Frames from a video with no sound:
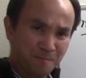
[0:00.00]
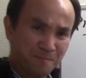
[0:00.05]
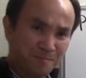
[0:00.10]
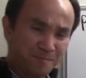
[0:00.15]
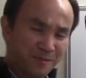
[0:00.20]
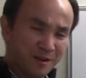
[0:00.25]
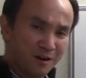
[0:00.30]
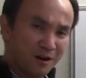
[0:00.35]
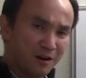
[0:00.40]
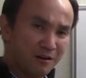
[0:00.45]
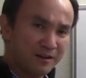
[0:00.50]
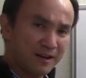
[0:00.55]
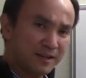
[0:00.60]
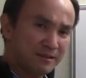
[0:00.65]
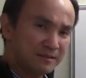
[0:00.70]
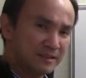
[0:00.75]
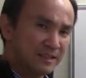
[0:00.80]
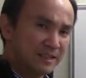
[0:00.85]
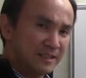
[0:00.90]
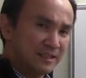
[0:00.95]
Okay,
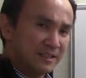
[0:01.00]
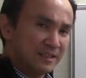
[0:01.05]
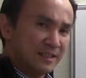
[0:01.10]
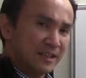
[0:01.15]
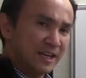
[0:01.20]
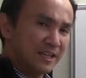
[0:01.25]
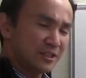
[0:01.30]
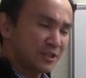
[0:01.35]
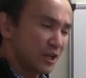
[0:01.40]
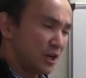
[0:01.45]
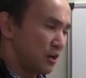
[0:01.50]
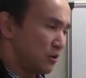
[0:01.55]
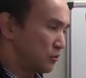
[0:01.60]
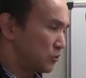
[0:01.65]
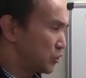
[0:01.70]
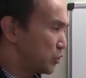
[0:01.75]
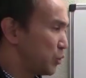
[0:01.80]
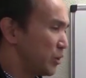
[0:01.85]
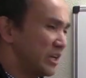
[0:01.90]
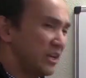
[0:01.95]
and so
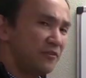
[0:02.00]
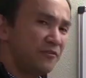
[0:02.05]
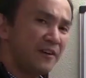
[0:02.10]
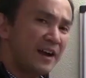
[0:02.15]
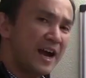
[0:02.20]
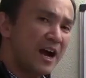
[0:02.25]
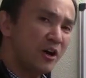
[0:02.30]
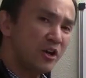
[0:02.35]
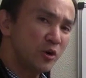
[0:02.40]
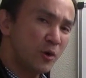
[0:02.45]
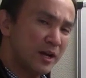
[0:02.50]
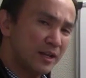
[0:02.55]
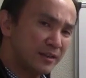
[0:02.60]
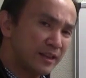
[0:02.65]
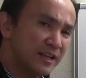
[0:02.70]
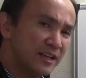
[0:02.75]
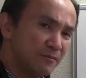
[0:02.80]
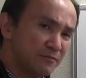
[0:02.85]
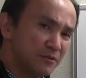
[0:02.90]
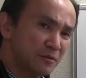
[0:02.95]
to evaluate,
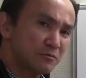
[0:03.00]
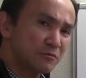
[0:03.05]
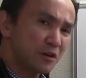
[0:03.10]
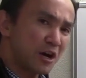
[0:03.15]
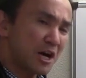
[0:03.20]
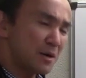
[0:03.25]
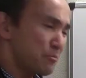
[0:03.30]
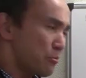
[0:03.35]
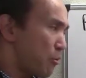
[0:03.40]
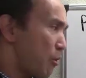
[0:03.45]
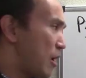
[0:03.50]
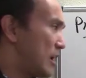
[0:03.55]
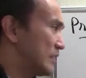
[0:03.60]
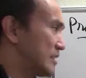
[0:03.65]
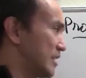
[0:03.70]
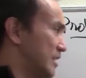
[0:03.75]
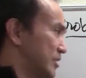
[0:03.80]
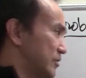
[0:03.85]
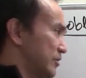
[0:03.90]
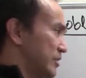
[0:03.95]
think of the thought
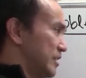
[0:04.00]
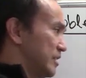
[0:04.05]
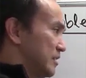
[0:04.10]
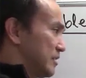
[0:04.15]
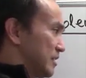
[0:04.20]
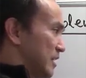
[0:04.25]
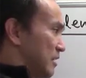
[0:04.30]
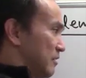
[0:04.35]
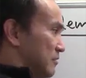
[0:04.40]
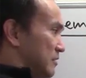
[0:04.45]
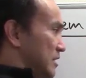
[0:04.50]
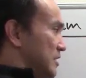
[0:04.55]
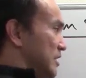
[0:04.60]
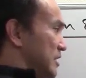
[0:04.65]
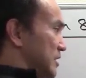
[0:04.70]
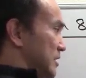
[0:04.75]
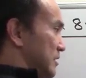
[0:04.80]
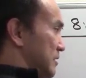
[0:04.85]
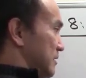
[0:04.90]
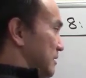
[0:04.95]
process right here. Now
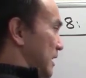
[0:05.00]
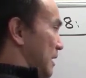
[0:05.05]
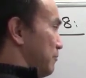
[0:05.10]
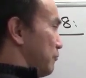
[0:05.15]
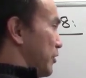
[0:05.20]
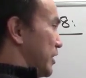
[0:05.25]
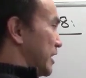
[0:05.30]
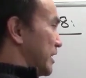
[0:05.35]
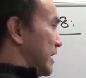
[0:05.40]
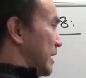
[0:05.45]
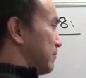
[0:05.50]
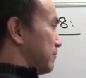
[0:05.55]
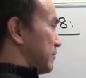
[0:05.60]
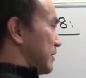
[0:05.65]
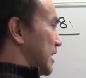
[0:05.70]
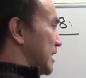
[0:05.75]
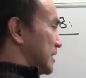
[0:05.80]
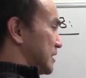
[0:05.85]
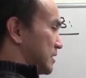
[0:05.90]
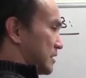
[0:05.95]
I'm bringing up
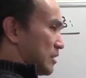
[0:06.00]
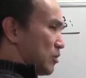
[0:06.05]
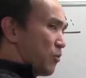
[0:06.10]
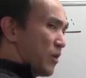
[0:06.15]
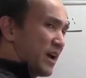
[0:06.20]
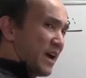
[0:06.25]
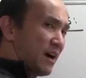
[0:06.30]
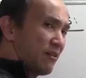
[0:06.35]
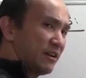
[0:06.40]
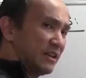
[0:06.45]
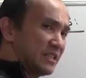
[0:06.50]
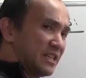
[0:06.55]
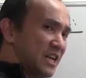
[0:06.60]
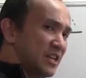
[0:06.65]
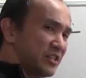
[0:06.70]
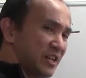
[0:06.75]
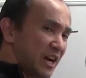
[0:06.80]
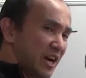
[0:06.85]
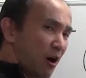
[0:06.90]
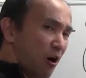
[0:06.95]
things the way how I teach.
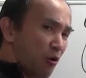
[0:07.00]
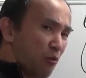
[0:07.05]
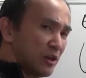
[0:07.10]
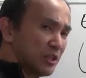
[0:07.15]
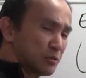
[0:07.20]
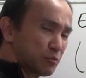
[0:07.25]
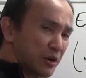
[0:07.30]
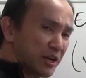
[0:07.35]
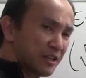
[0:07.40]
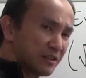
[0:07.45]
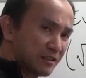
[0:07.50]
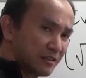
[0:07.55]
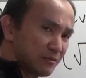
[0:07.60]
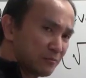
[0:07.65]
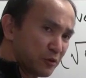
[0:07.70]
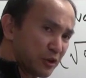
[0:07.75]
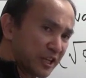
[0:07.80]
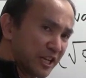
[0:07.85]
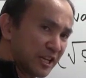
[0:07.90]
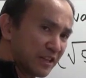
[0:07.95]
I always
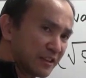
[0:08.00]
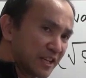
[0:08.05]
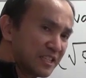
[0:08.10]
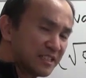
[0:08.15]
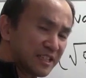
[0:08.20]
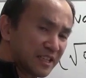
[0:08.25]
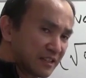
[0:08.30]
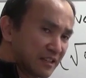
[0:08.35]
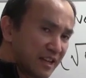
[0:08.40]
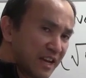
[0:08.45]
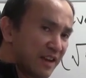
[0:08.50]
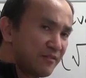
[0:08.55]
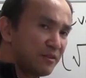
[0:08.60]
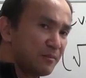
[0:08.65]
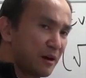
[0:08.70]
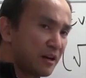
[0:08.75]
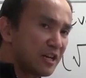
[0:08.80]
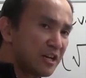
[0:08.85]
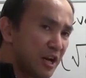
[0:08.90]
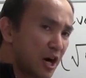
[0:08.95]
bring in things that
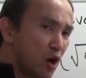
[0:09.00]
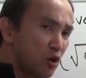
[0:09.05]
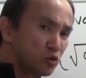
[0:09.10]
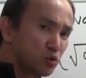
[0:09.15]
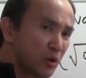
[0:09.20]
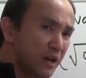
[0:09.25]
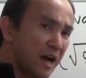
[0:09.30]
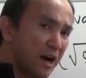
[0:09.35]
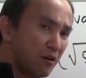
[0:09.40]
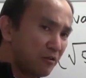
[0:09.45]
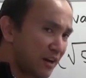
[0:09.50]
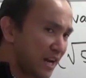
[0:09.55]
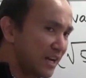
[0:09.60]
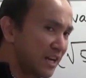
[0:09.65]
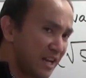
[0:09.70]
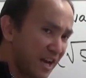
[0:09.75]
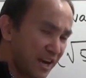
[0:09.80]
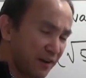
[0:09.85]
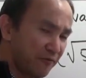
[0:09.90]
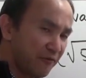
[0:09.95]
everybody knows without any
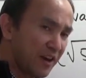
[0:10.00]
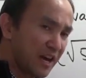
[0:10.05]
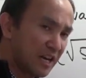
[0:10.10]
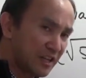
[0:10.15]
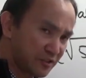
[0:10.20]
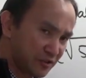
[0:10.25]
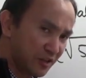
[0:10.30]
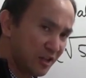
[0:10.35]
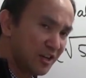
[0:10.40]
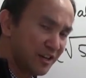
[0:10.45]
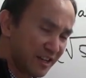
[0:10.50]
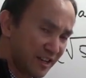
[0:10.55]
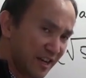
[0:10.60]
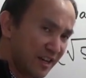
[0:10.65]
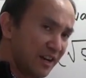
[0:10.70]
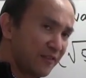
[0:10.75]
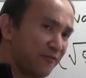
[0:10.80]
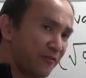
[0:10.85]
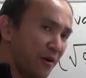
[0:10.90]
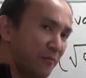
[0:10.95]
advanced learning, and
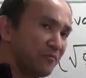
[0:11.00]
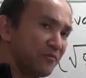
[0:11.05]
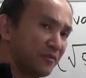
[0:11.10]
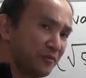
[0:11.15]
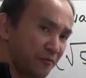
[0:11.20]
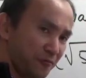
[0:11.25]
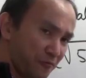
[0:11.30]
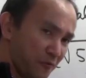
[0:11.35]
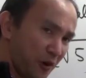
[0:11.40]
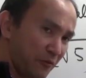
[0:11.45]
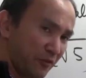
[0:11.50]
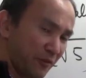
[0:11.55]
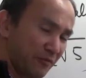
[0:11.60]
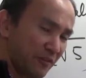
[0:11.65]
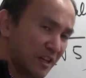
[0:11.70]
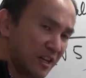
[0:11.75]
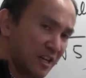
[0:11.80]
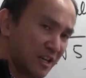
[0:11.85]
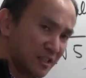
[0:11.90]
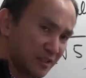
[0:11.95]
then from what we've
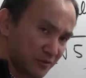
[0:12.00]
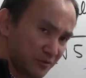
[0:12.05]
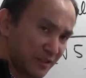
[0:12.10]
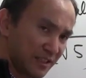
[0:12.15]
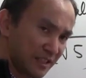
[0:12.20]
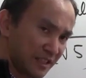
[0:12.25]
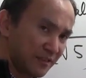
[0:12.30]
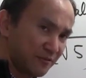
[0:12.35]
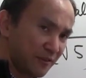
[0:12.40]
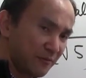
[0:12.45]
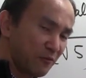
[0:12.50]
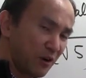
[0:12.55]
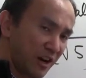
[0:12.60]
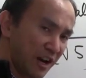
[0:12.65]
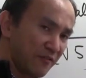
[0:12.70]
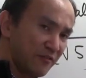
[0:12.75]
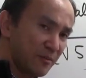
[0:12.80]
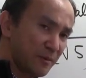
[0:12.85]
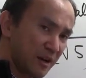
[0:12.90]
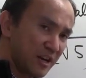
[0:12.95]
learned right there, from what
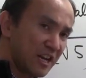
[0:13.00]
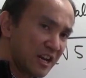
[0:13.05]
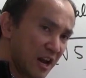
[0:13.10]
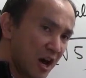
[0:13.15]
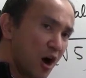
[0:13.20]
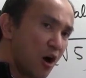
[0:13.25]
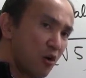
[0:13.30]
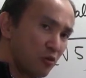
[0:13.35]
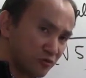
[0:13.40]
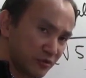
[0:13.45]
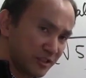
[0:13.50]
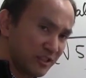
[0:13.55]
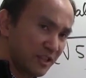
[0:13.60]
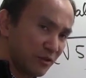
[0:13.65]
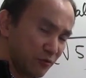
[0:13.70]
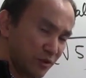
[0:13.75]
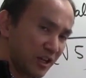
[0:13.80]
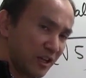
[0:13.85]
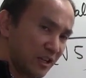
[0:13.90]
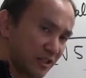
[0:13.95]
everybody knows,
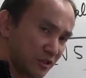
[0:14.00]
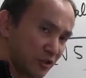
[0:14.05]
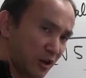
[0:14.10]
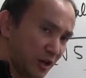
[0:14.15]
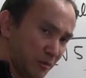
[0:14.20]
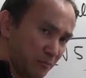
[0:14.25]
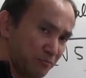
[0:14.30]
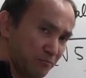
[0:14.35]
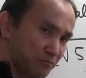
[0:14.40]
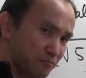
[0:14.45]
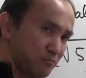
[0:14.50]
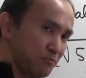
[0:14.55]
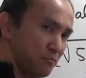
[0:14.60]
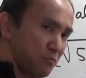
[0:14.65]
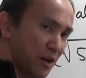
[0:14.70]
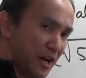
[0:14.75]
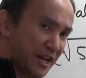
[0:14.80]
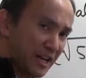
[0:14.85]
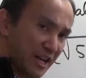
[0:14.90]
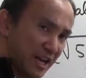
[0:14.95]
we're gonna start
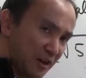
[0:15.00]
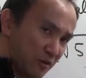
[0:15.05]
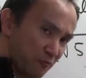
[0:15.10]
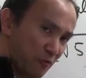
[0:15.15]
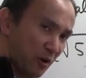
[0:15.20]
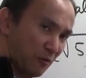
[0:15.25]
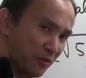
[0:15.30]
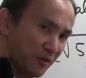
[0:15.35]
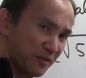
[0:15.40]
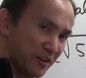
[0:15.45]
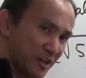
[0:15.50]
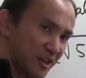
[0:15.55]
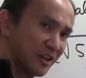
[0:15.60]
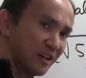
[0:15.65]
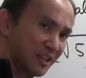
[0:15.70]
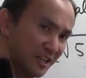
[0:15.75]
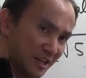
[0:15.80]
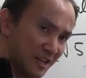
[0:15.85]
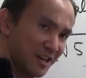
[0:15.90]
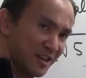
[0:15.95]
blending in what we're
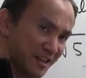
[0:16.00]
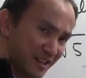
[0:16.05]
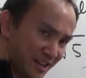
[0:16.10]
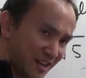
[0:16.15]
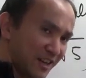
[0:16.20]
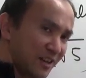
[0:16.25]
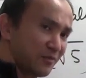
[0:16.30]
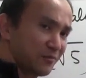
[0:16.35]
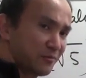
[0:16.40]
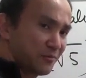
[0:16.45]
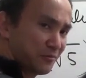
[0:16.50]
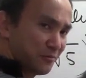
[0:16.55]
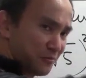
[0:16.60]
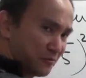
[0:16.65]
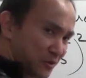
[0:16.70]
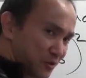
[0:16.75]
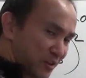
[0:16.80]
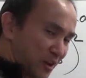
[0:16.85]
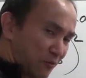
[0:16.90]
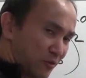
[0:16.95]
currently learning, and then
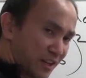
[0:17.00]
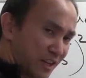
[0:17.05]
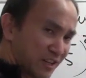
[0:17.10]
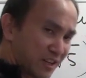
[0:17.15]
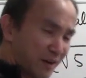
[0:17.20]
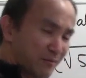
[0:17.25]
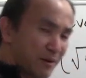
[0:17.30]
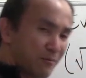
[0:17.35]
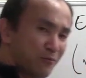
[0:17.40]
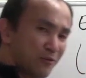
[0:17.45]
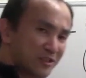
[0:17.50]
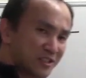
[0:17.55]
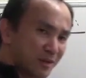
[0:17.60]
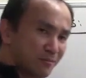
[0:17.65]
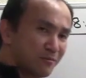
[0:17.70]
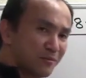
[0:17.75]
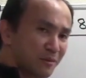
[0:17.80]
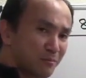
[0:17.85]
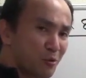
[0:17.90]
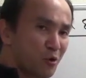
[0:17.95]
so that we can come up with
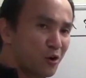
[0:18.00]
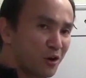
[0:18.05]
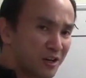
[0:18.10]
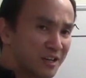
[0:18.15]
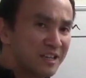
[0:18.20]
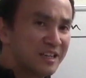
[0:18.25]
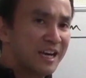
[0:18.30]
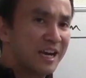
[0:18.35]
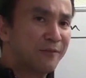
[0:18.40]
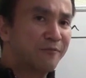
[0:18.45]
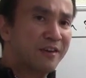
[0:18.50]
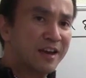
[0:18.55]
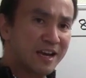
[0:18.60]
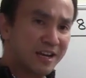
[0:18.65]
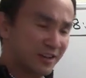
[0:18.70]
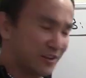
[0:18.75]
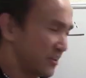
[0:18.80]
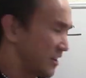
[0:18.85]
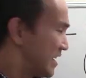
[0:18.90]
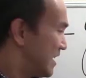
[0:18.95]
something more
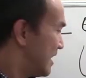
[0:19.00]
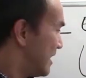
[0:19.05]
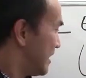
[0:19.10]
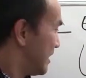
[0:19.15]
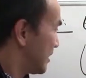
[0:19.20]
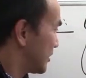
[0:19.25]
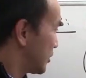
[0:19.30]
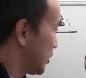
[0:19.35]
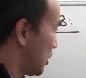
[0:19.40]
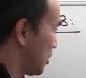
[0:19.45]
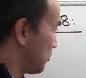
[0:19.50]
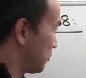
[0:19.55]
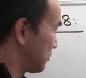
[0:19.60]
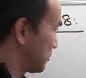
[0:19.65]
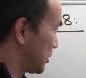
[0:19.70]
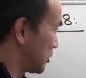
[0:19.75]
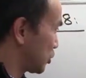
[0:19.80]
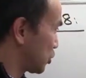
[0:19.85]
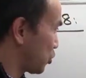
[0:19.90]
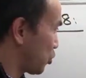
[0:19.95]
advanced. So the
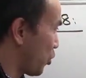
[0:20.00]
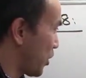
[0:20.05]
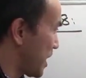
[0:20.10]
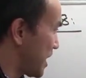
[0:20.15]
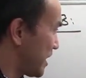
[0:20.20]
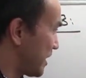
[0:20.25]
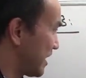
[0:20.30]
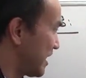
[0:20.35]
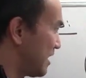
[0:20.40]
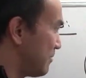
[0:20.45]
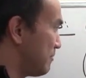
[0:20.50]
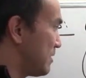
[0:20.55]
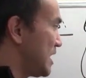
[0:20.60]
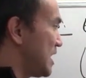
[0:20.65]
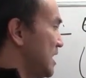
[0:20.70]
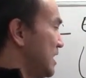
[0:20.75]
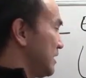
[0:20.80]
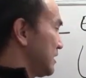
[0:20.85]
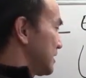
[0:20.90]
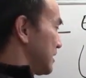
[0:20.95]
square here
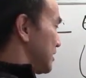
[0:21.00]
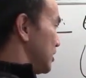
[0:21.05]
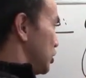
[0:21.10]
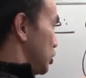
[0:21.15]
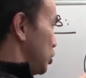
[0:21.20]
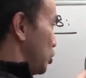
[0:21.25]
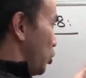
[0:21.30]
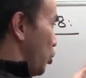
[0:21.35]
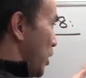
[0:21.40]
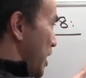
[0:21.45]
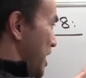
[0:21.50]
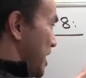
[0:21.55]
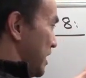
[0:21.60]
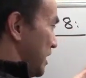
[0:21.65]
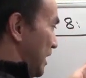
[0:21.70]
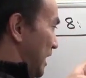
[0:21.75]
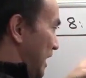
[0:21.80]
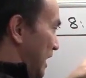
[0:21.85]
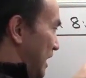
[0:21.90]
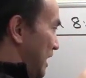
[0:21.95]
means the square
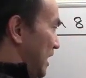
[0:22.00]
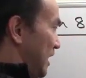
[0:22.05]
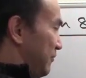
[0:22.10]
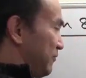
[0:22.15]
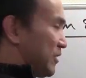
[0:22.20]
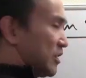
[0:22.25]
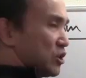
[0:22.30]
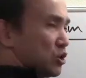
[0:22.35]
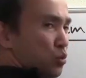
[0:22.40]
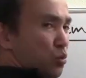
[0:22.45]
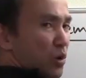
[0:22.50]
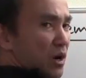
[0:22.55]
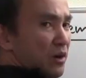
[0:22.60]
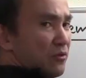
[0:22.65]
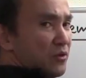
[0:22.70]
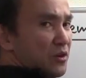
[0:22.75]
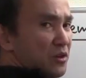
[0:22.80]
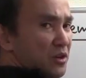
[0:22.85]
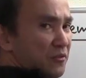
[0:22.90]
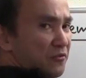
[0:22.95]
of the square
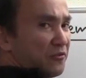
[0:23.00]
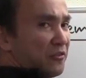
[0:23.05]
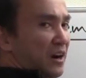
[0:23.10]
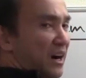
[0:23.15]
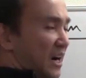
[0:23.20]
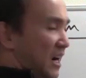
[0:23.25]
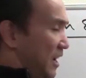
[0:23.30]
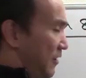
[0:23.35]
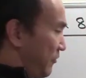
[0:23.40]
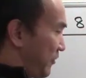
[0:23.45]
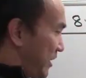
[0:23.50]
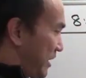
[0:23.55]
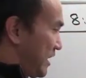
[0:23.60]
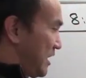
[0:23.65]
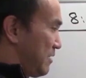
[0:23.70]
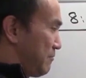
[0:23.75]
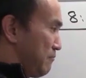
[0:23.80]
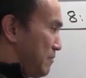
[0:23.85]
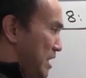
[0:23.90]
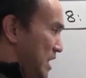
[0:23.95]
root of 5 right here
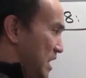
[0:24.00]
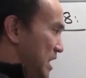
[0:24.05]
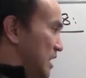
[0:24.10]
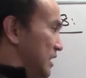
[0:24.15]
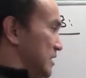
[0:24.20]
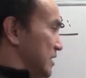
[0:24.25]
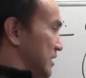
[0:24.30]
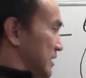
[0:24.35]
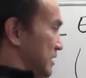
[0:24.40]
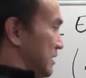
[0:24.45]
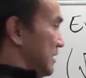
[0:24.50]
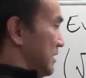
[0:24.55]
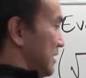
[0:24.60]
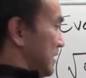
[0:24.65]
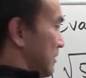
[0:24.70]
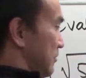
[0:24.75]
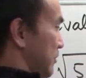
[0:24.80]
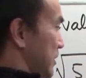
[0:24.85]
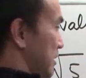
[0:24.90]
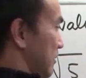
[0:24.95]
means
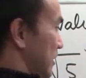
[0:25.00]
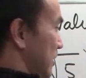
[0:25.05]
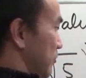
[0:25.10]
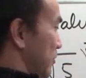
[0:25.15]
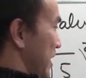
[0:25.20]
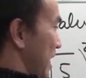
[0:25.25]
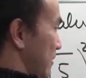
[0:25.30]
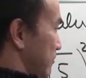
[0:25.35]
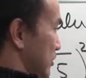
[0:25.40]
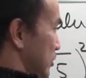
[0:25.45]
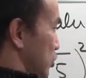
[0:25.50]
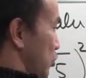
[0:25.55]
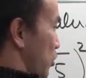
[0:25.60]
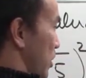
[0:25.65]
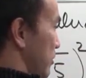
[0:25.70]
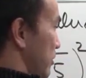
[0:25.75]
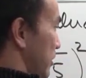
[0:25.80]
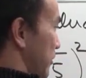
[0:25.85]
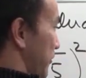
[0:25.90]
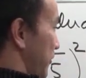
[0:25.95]
really we have the square
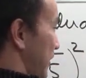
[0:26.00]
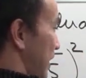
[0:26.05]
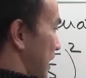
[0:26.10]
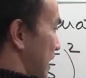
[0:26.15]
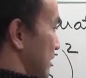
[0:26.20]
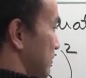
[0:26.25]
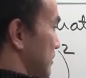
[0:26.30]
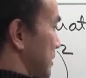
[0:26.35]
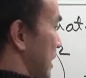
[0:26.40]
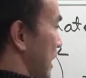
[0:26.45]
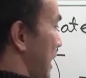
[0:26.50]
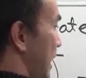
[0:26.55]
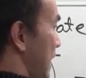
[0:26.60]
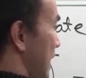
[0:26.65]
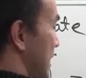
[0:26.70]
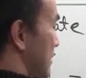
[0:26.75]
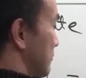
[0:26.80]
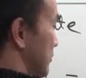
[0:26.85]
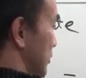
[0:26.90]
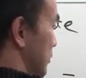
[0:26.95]
root of 5
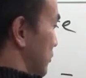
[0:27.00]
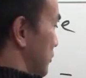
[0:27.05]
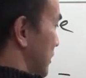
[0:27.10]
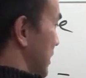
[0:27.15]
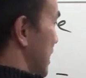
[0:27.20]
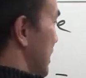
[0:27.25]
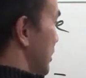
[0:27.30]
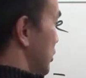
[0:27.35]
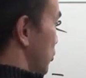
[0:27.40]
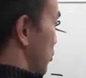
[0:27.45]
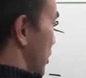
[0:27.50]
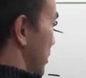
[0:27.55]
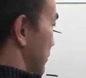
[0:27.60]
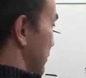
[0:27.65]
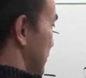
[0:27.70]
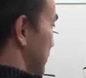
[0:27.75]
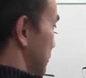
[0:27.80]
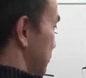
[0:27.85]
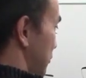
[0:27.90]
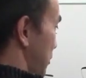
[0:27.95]
times or in square
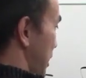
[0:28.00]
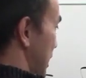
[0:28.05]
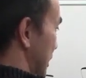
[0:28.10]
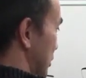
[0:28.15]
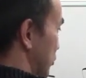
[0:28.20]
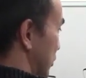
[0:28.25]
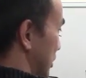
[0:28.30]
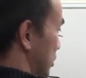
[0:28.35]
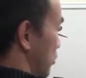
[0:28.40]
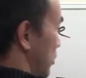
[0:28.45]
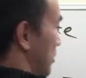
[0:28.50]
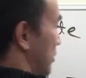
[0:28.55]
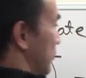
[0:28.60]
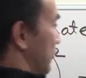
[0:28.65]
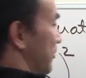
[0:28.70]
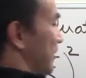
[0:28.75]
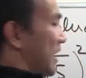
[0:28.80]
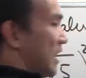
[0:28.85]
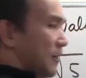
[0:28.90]
product with square root of 5.